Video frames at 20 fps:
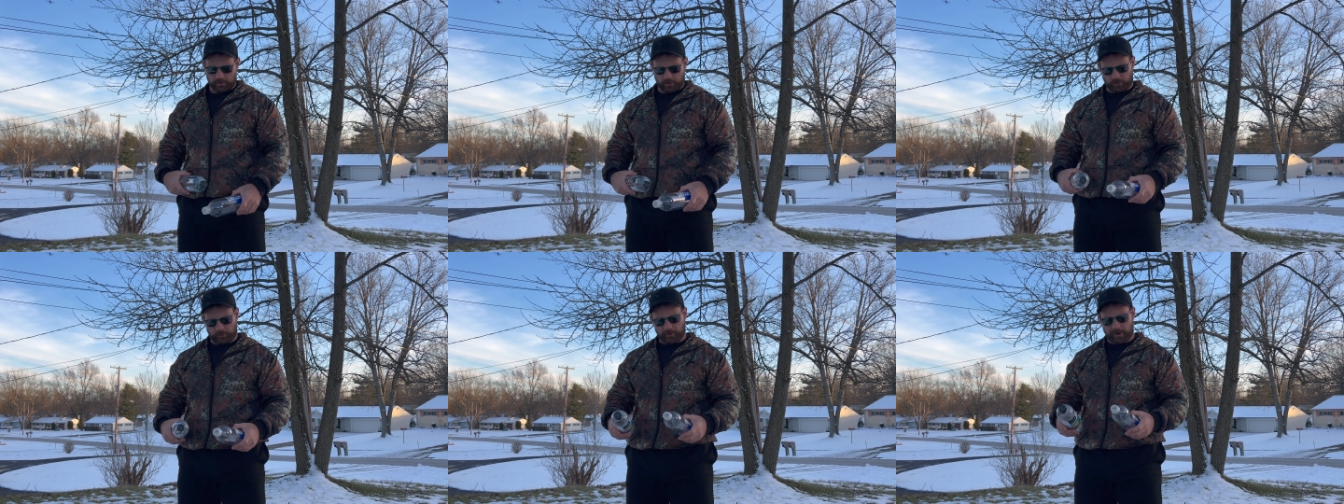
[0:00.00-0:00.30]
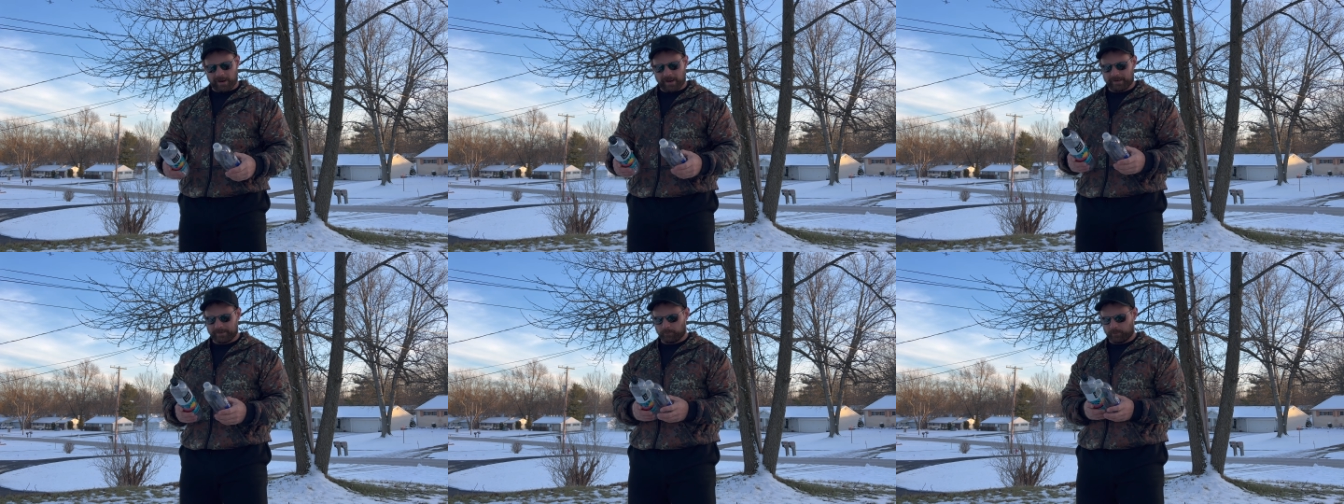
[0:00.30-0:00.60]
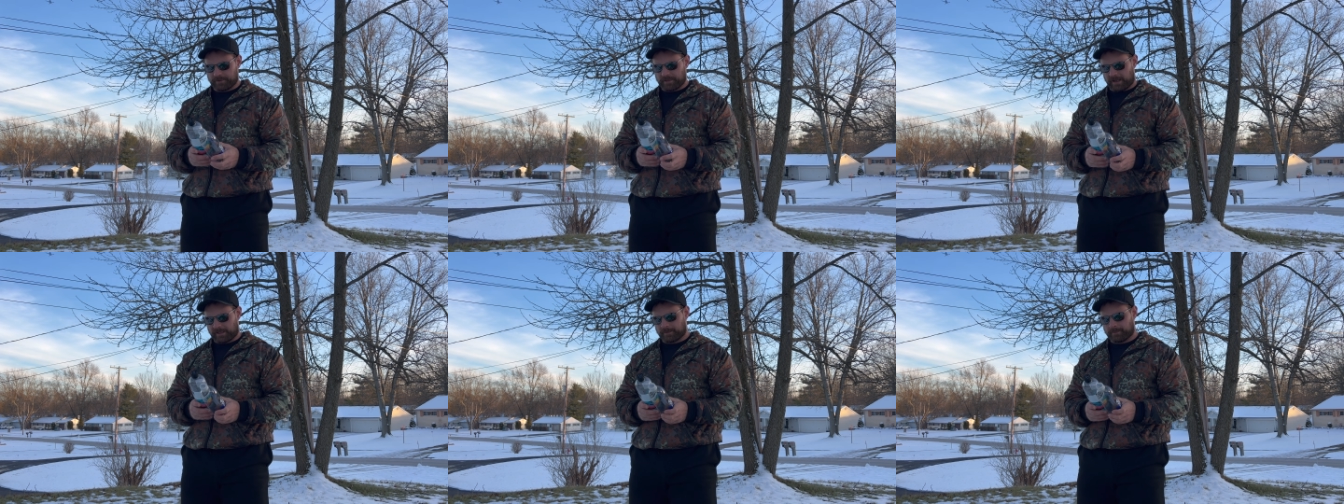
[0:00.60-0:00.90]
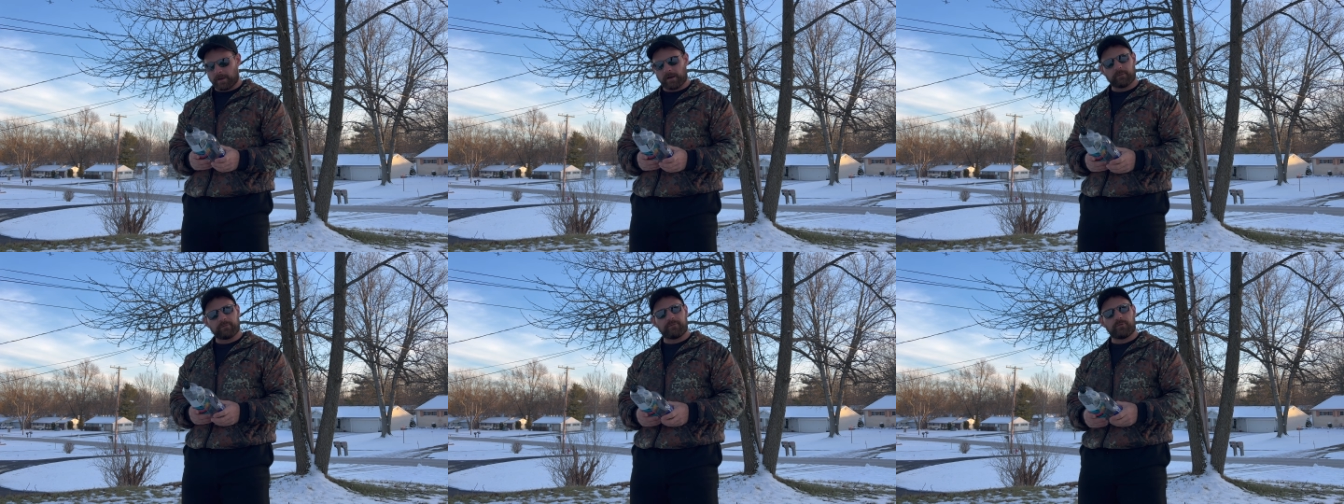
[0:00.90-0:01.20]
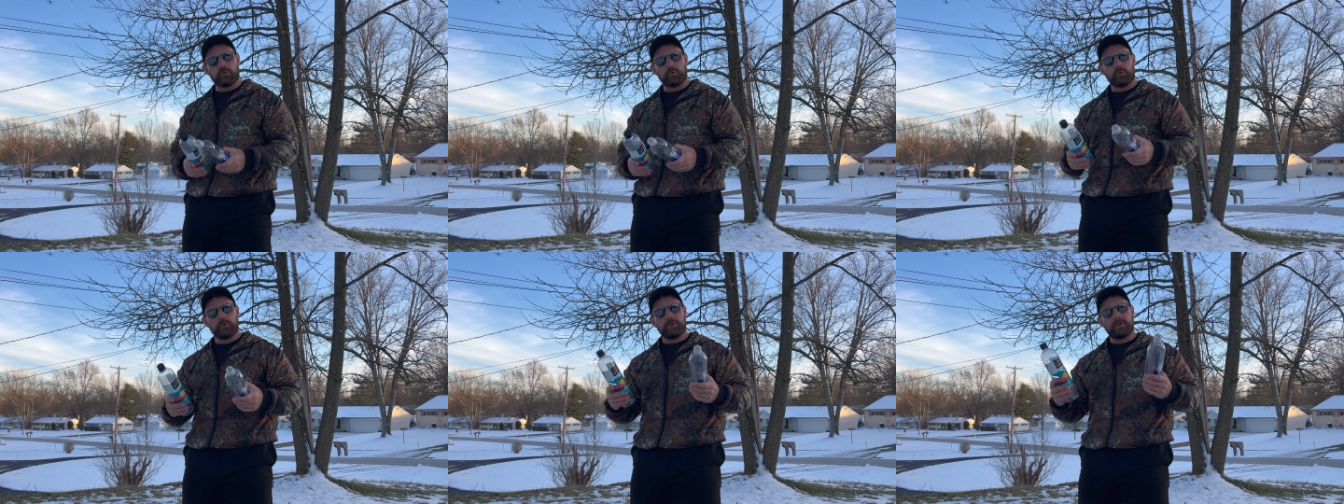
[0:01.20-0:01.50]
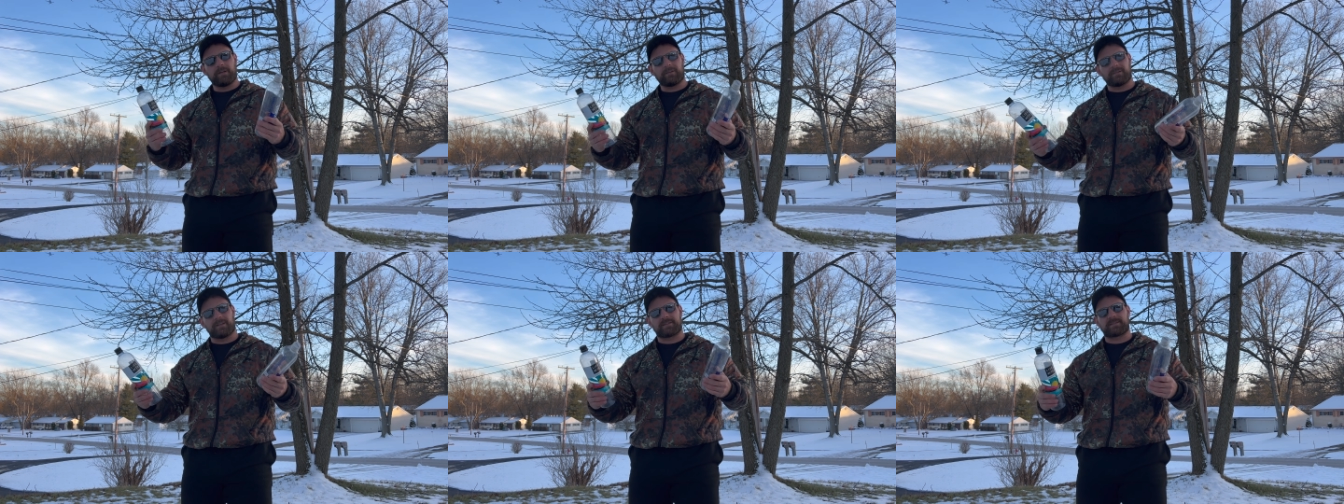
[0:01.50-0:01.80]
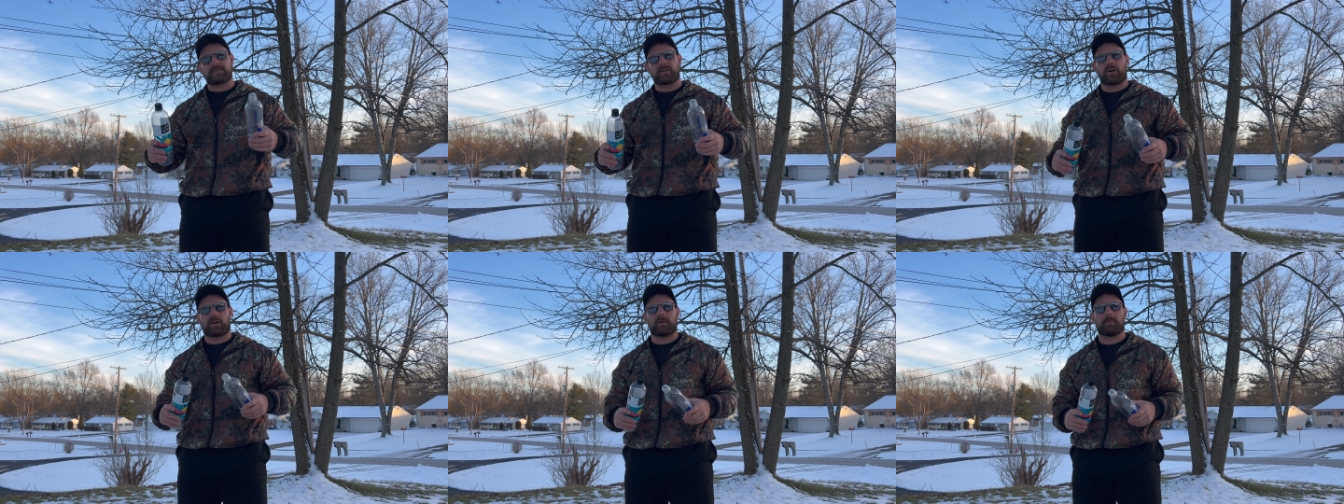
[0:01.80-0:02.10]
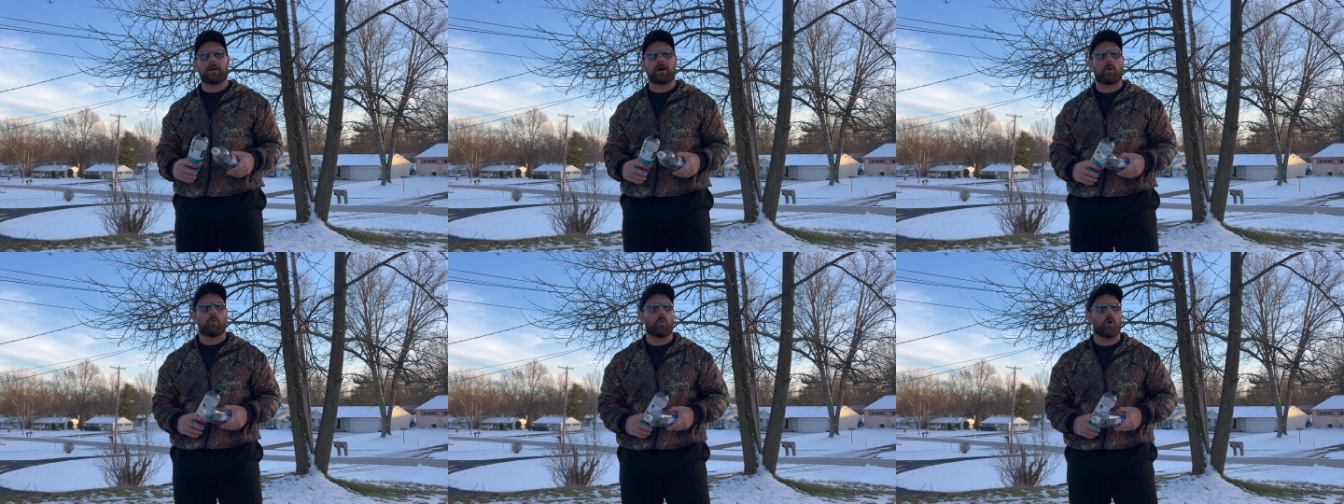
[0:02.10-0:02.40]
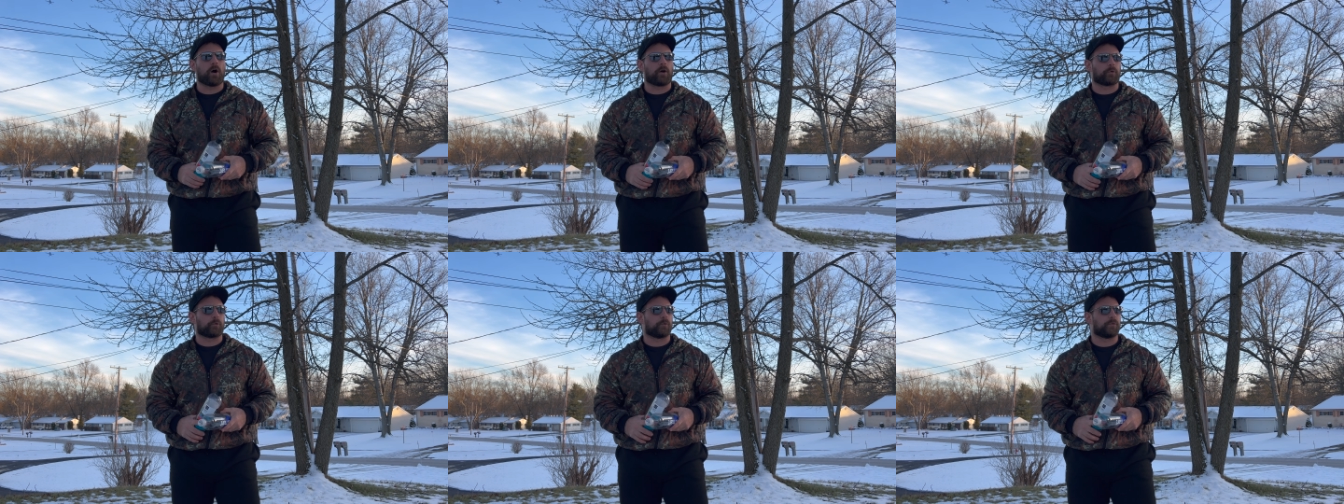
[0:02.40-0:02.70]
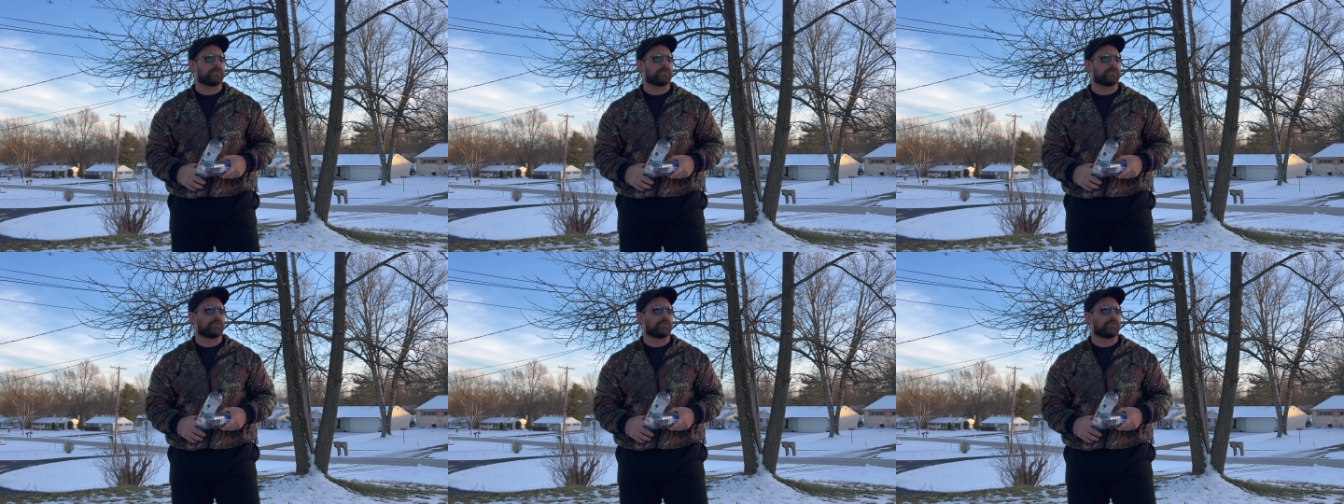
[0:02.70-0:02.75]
All right, we talked about food. Let's talk about water.